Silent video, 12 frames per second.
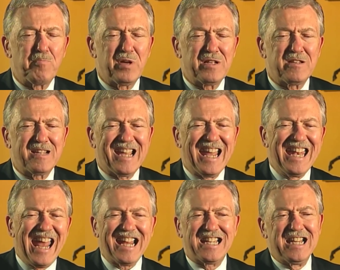but
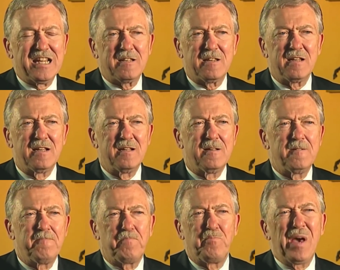connect it,
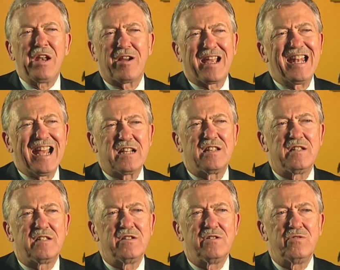better connect
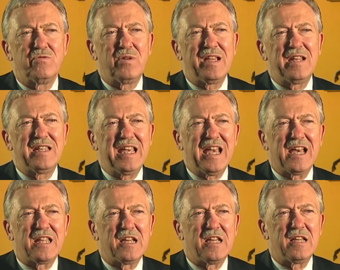it to
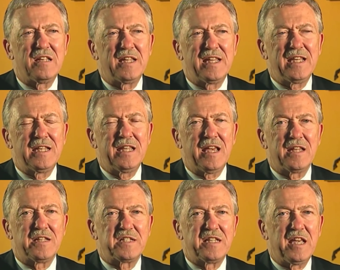Indiana and
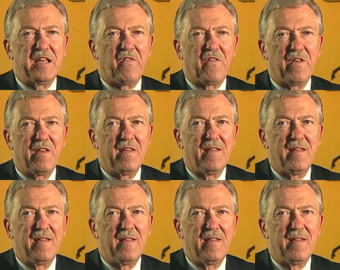Indiana's needs.